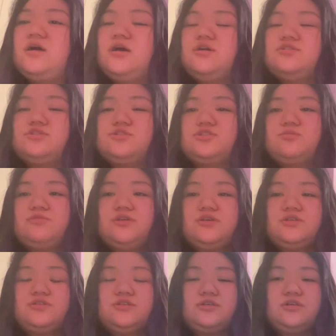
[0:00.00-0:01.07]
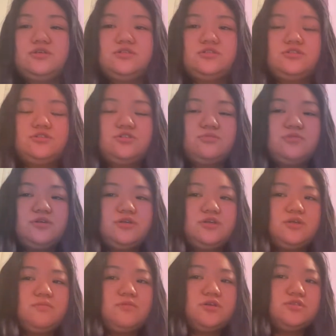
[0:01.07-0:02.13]
Social media on social media,
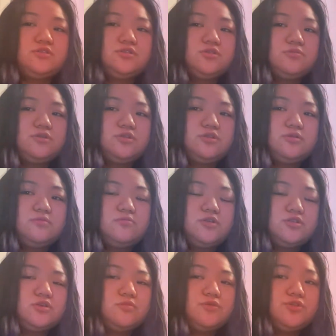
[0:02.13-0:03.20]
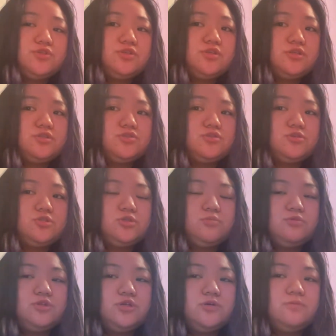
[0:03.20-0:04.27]
my social media, my subway channel down description
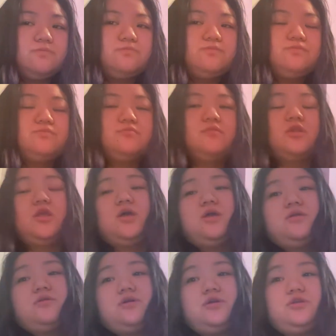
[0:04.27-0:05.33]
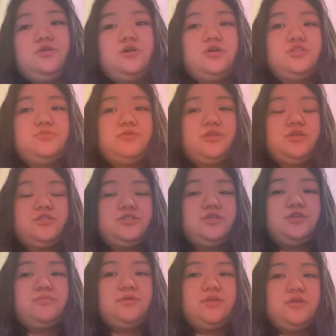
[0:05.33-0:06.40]
below. And you guys been
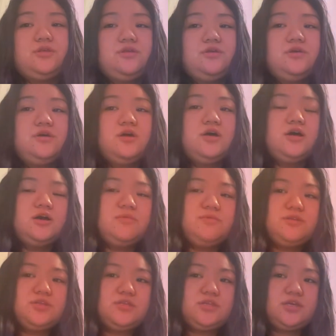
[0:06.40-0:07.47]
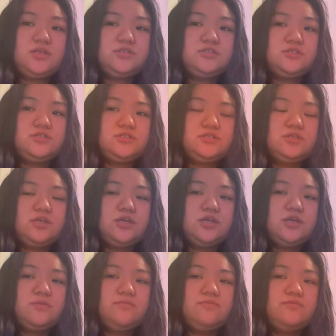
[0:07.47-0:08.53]
asking me about the dance
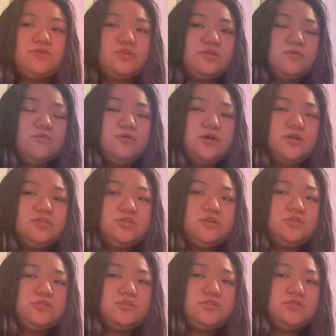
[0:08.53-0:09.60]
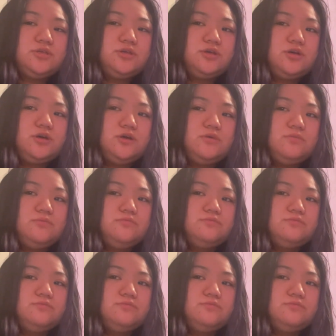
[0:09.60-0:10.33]
yesterday why I chose this and go.